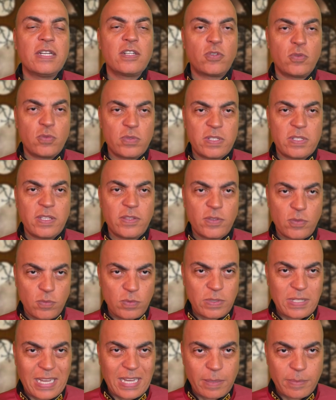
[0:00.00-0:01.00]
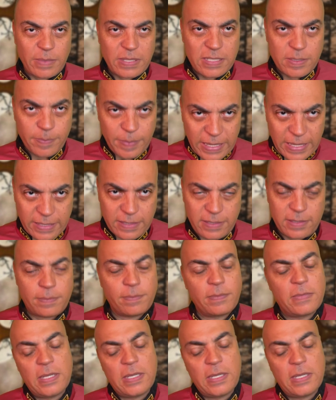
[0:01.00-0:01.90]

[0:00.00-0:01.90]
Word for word: cruising through time and space.